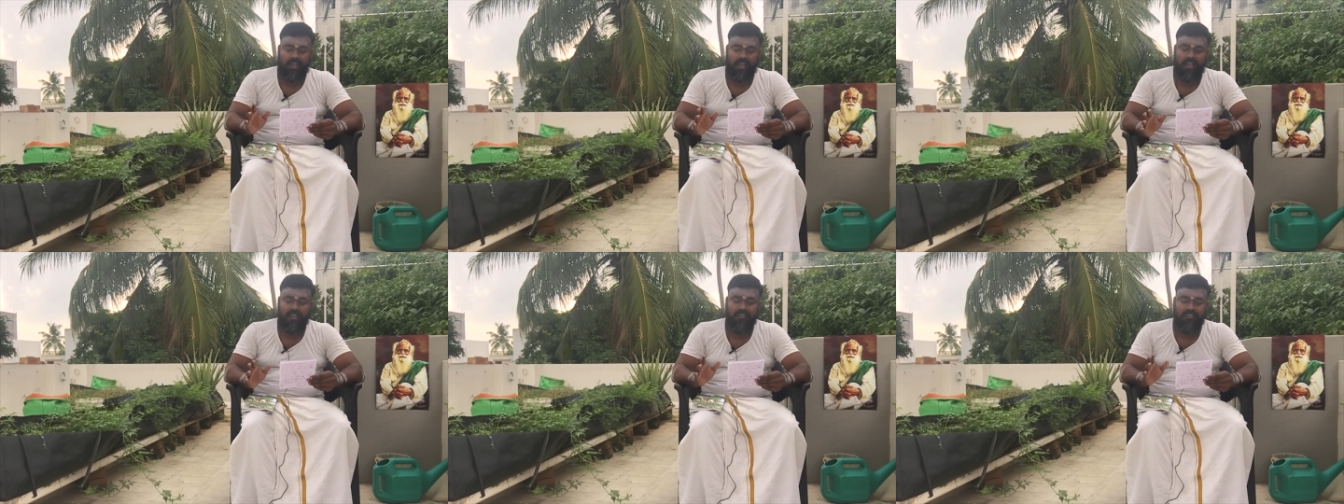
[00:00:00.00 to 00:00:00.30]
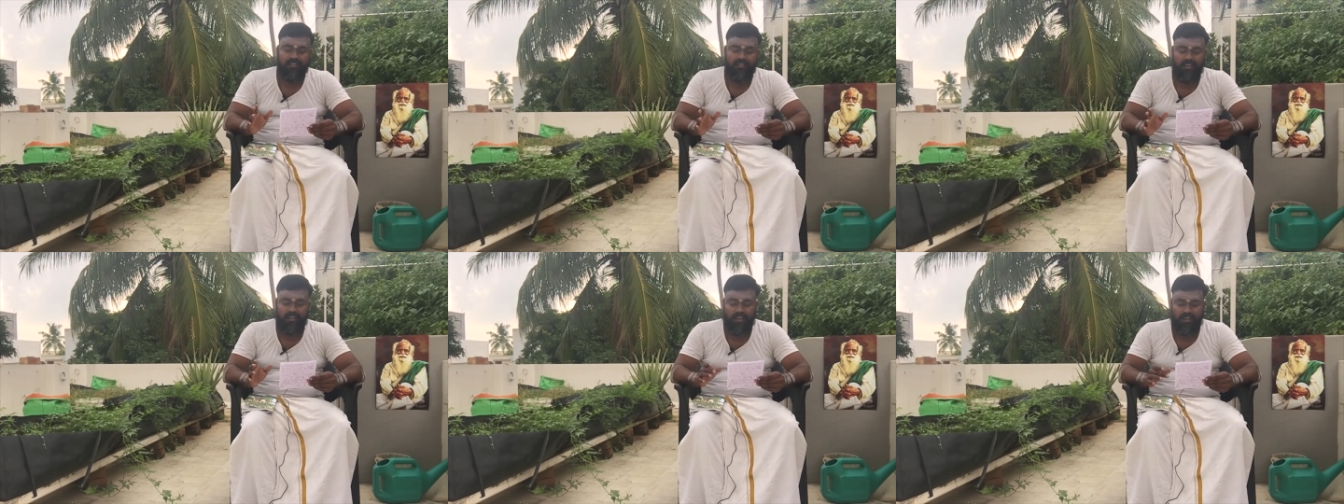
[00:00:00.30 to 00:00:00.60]

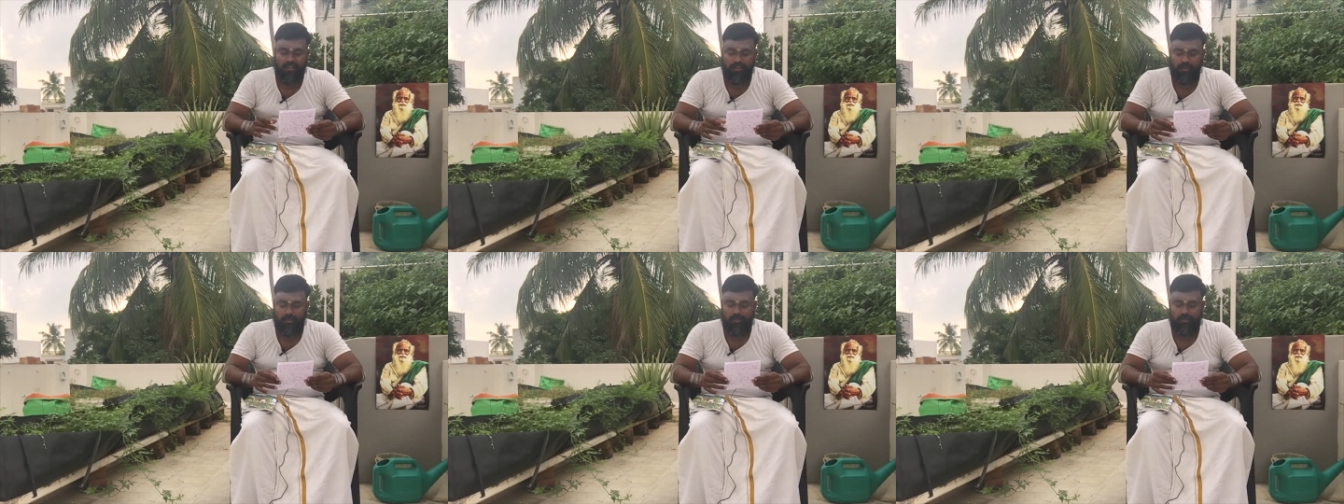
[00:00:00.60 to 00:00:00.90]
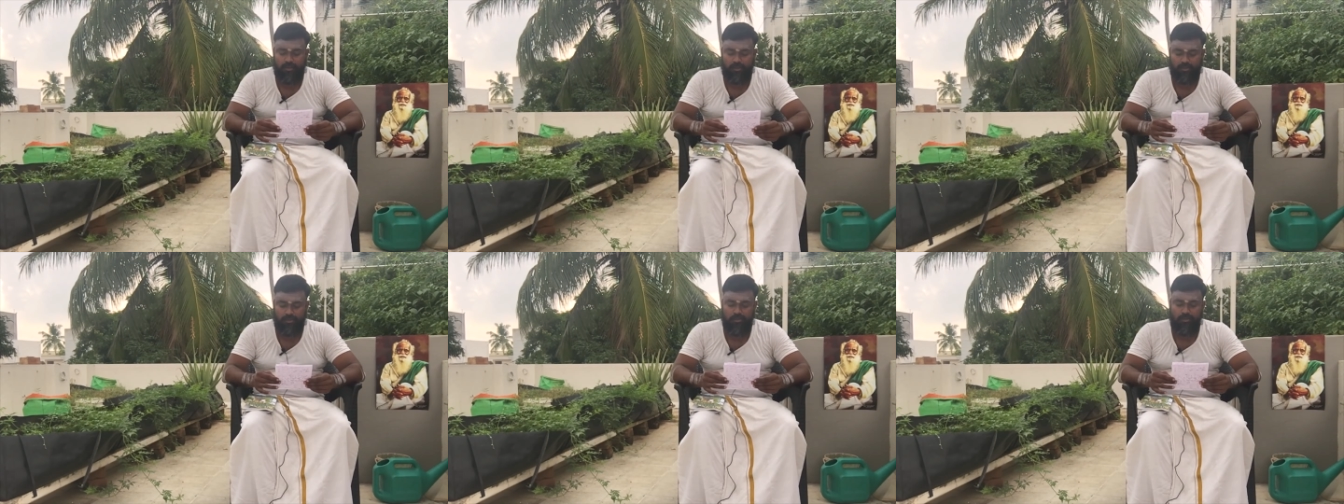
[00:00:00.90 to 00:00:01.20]
cancer
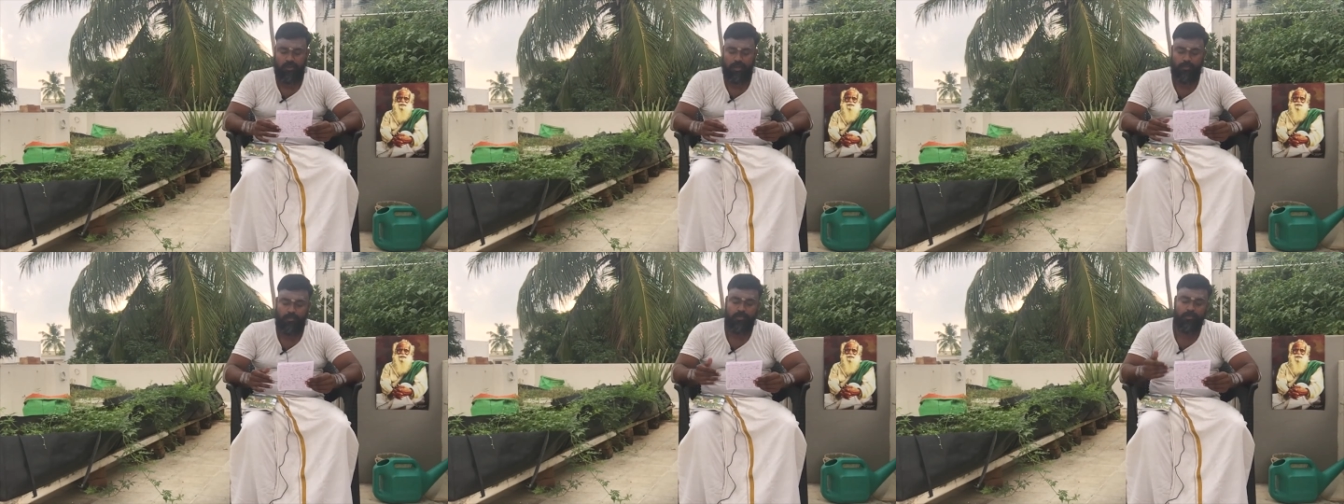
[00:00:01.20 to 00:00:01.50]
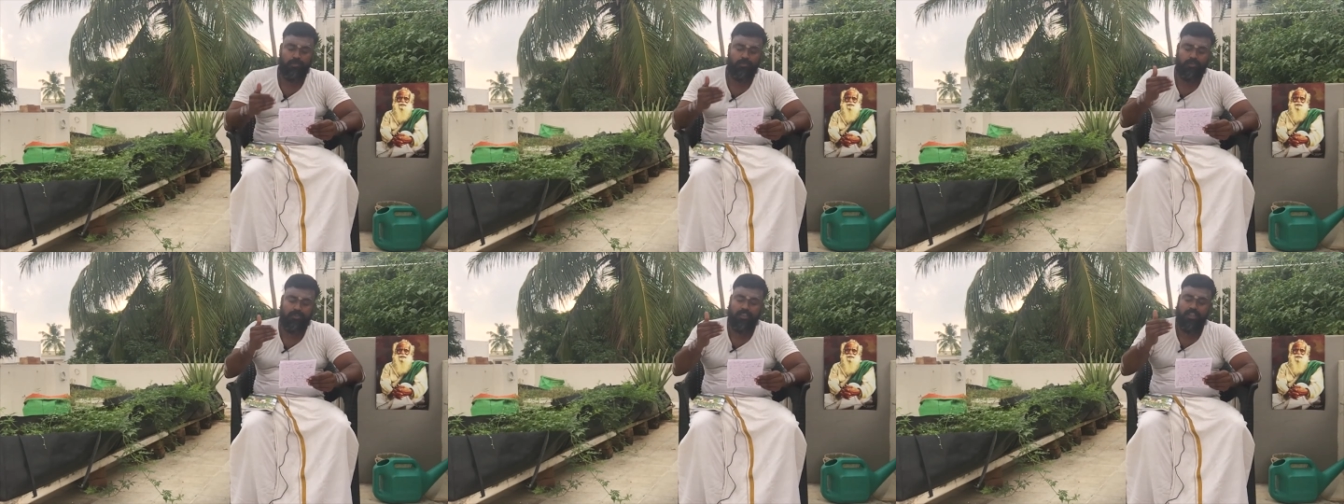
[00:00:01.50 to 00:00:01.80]
issues also up
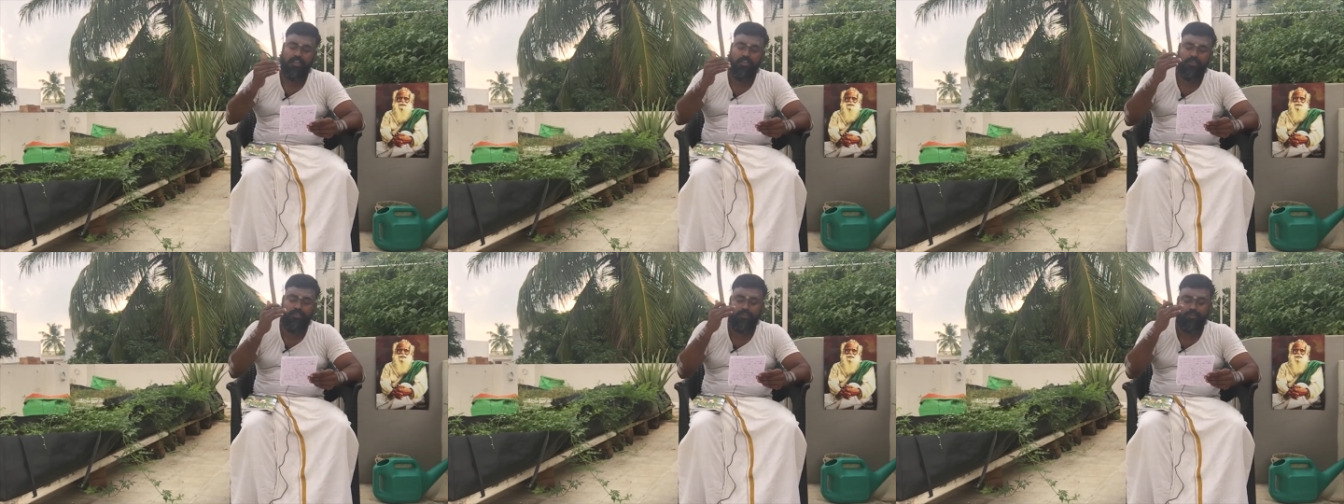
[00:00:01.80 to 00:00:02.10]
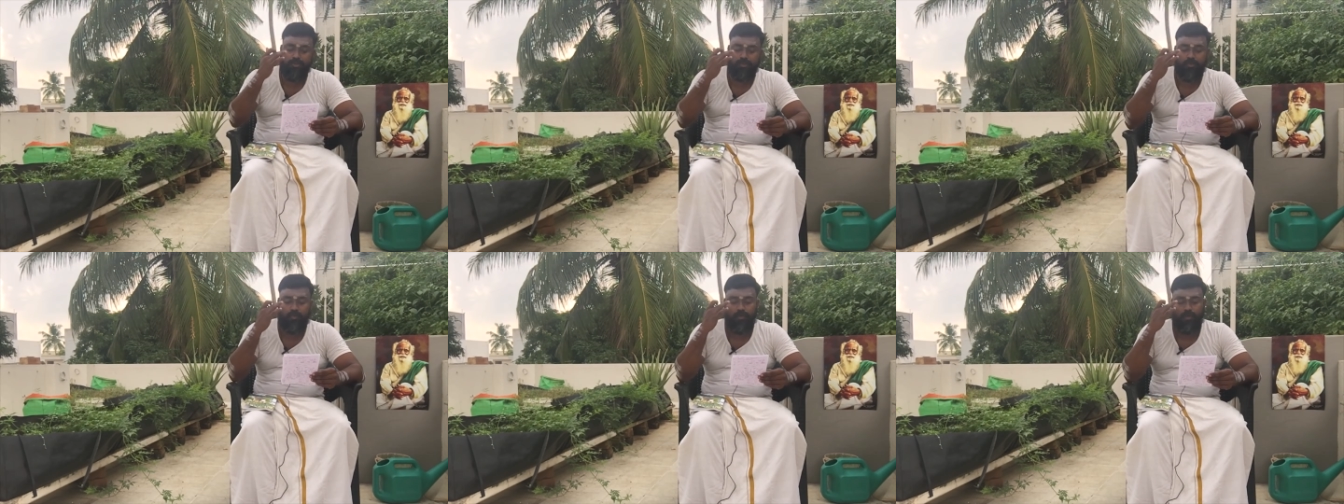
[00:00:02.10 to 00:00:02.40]
to stage
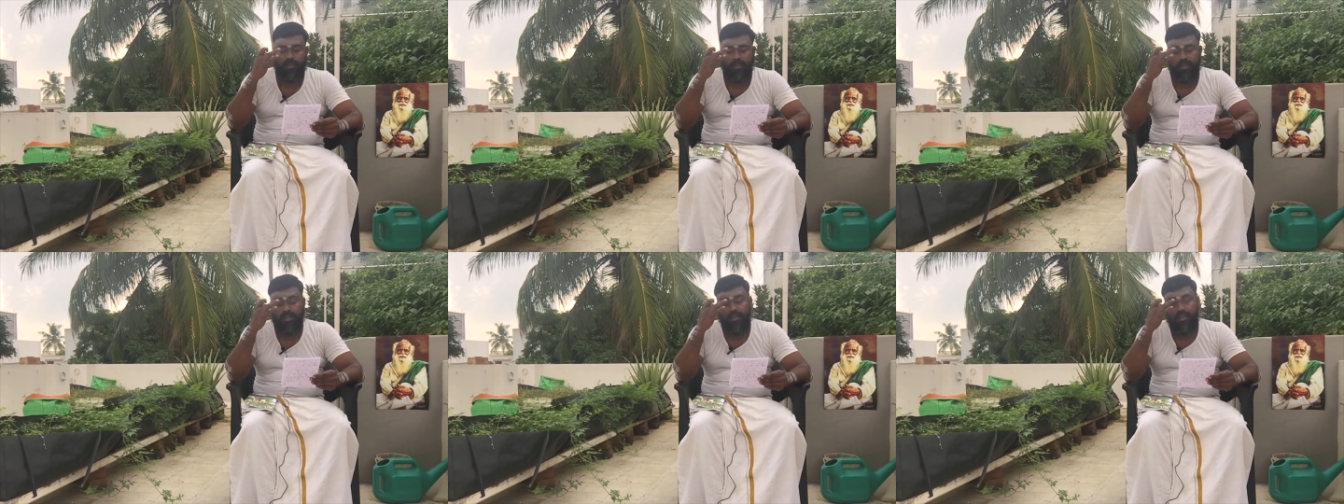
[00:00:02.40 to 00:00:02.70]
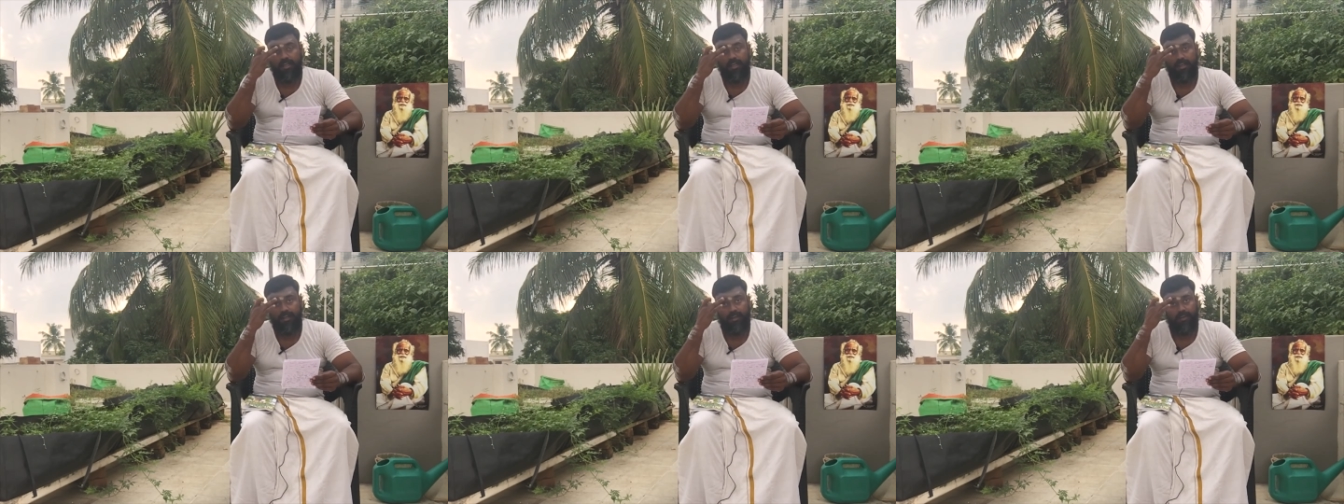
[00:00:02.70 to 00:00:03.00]
2
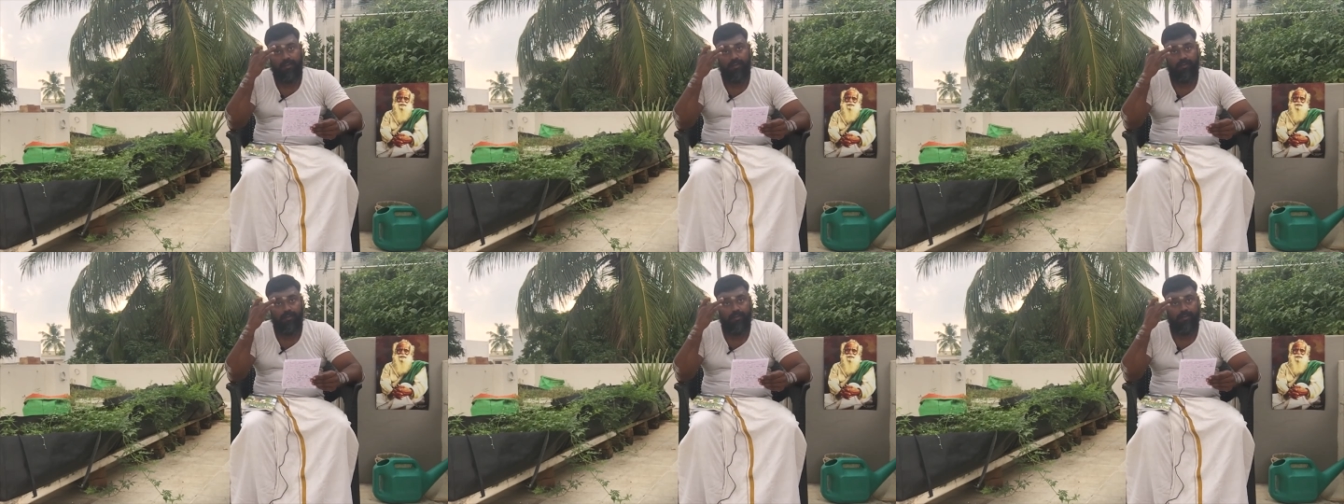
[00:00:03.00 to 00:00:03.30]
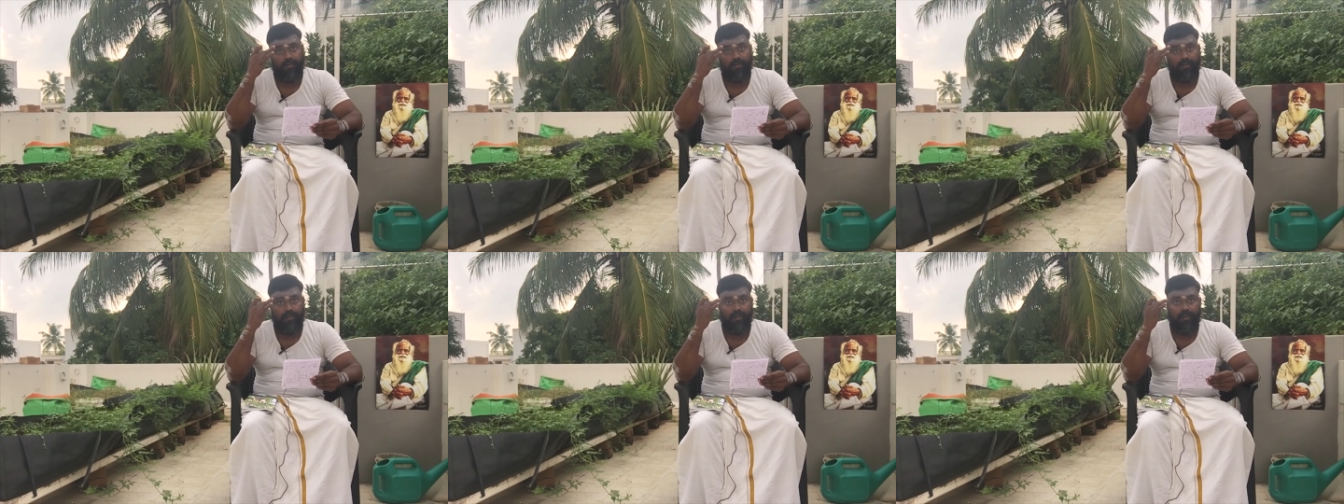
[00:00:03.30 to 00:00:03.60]
uh,